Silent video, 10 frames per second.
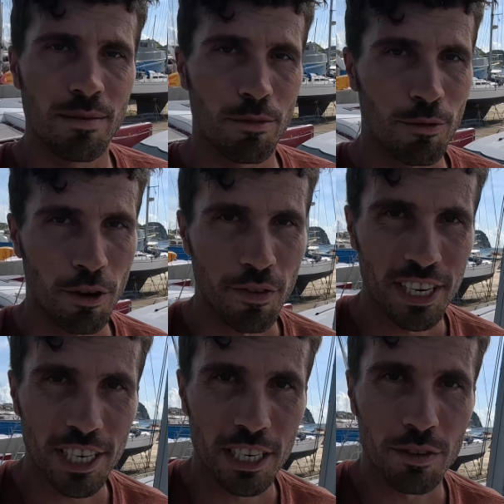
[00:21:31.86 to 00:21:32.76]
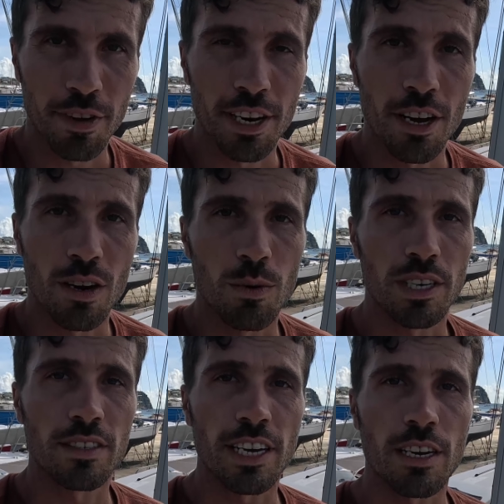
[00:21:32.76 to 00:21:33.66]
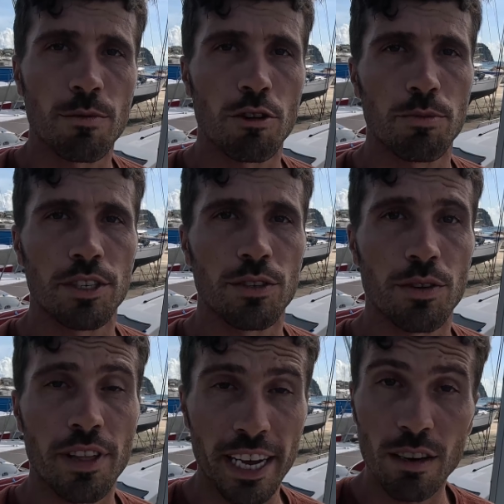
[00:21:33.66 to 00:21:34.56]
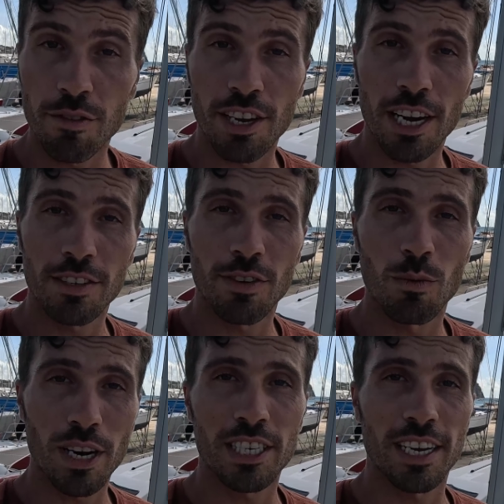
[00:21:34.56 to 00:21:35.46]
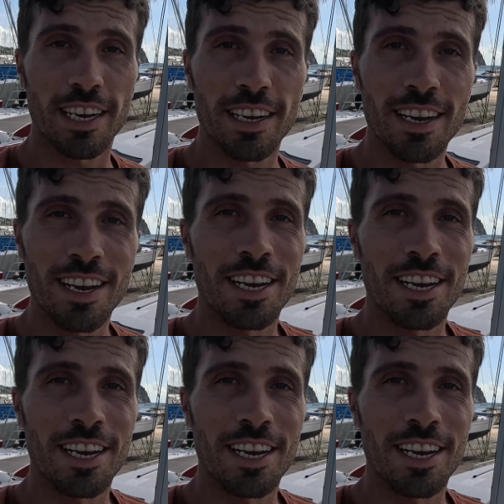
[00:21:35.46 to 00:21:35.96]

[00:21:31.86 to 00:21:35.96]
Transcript: Before finishing this video, I want to take a moment to thank all of you guys for watching.